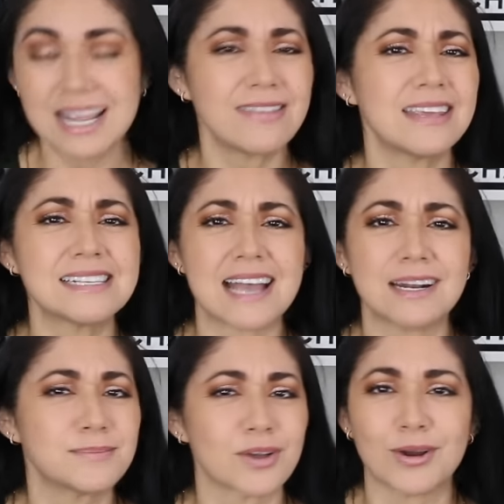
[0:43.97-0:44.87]
and these
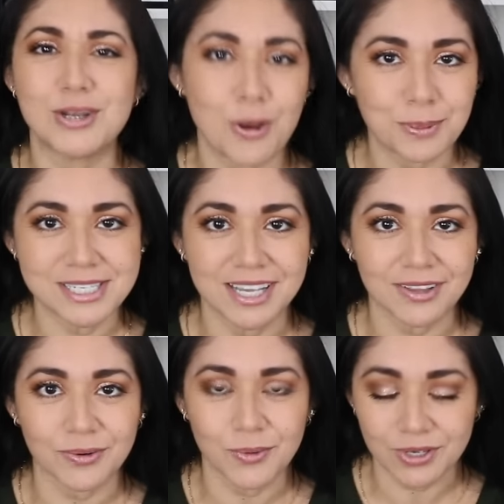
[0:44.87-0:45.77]
items are in no
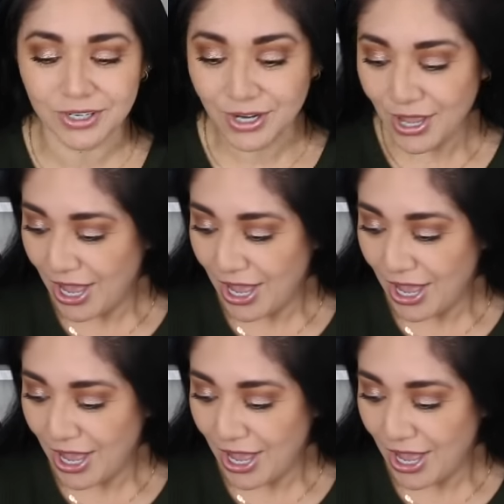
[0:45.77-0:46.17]
particular order.